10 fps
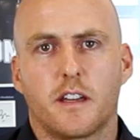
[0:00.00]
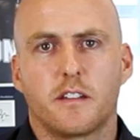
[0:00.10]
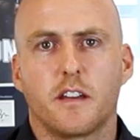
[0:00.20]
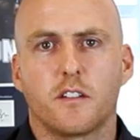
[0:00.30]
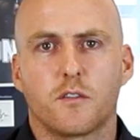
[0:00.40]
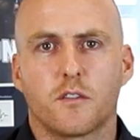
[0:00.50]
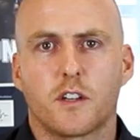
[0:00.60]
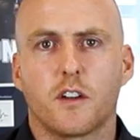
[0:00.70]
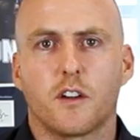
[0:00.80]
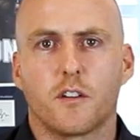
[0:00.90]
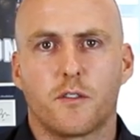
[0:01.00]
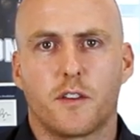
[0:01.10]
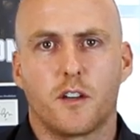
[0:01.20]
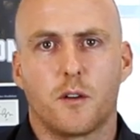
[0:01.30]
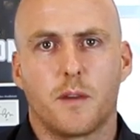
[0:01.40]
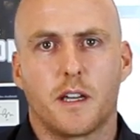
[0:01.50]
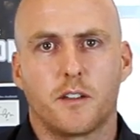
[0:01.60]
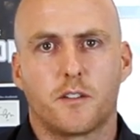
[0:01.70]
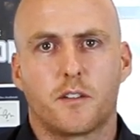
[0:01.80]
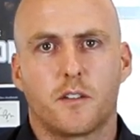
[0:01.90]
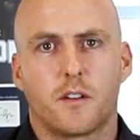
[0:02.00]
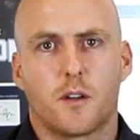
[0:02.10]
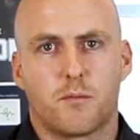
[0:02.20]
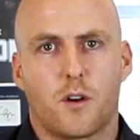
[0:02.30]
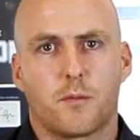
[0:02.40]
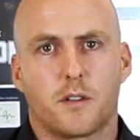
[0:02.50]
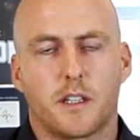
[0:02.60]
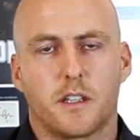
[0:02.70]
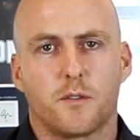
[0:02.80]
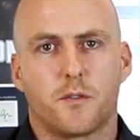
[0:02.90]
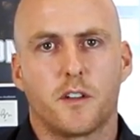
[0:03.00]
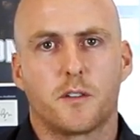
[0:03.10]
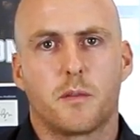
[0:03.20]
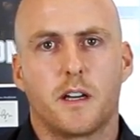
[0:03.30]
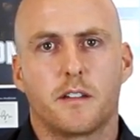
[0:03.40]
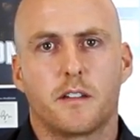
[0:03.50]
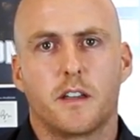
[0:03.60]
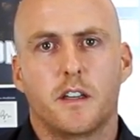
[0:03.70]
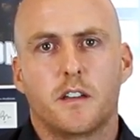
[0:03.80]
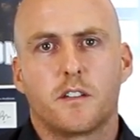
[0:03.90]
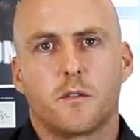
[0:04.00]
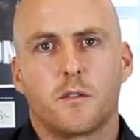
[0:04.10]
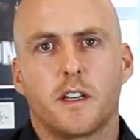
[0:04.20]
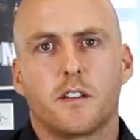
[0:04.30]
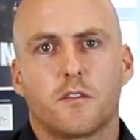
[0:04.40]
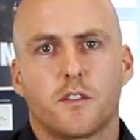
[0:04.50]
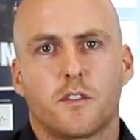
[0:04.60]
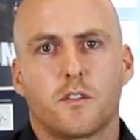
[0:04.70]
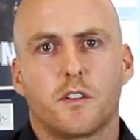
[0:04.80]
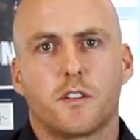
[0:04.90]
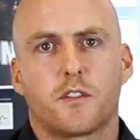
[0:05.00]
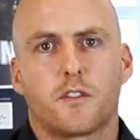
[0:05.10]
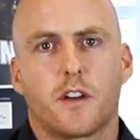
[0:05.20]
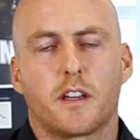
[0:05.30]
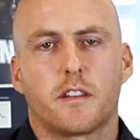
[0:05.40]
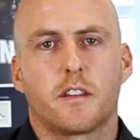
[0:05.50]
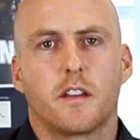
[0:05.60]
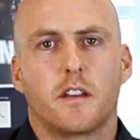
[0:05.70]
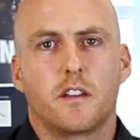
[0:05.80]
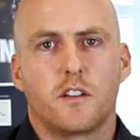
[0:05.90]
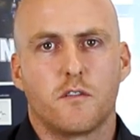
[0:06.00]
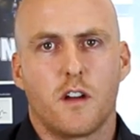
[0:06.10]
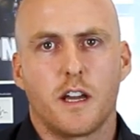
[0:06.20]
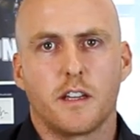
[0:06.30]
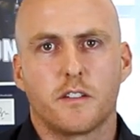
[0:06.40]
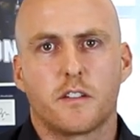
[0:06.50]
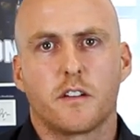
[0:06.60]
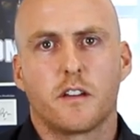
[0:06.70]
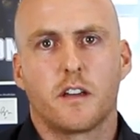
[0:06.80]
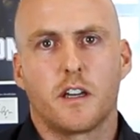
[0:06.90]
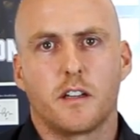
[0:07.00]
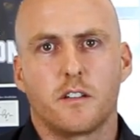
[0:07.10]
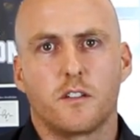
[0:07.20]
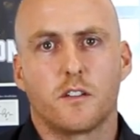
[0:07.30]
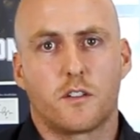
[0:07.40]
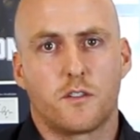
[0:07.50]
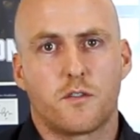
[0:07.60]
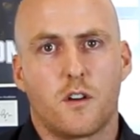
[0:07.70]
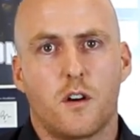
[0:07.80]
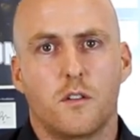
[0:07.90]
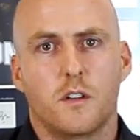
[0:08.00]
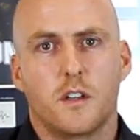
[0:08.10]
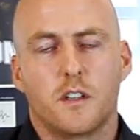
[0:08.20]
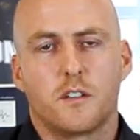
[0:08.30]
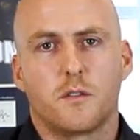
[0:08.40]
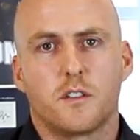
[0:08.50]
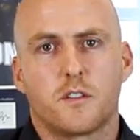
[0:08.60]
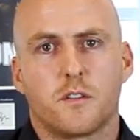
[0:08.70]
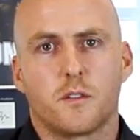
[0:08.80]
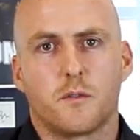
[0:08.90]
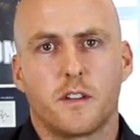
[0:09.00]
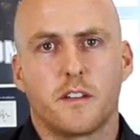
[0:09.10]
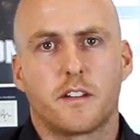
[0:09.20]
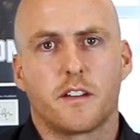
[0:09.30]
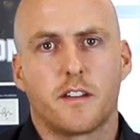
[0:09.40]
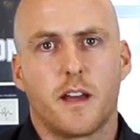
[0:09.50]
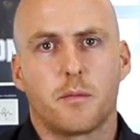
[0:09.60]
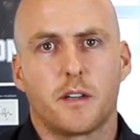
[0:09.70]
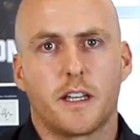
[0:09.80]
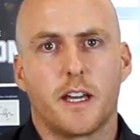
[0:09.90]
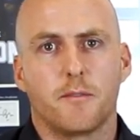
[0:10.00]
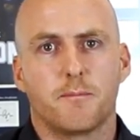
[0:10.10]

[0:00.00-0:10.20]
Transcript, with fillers: they tend to recur if they're not managed appropriately in the first place. So we need to restore your strength, your range and your control to ensure that this doesn't happen again.